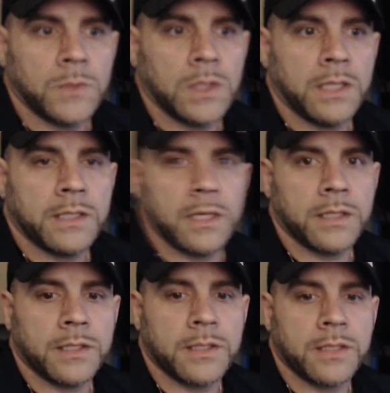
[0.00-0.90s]
Let's get
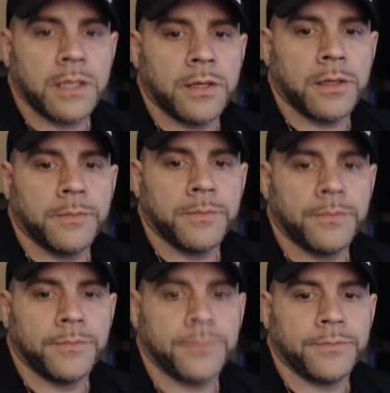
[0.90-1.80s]
this set up.
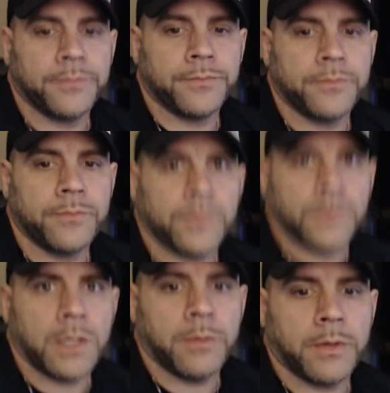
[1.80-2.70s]

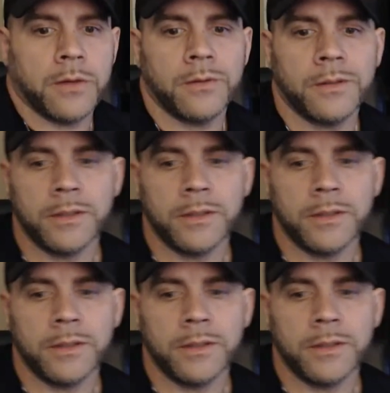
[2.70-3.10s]
There we go.